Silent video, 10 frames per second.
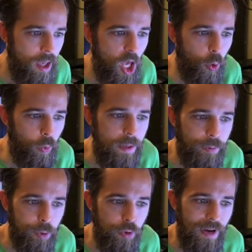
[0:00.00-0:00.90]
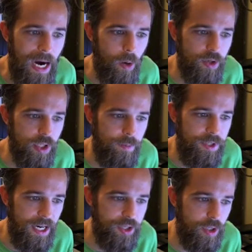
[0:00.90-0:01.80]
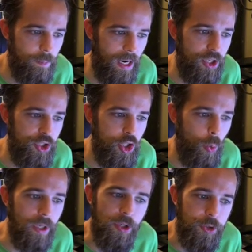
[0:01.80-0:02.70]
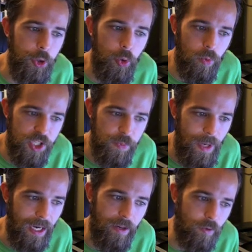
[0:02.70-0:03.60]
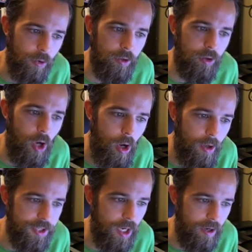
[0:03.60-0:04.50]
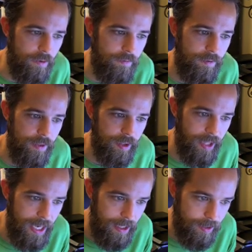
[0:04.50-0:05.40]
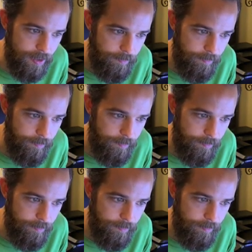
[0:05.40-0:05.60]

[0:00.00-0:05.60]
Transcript: We prove our subjection by showing due respect for the laws of the land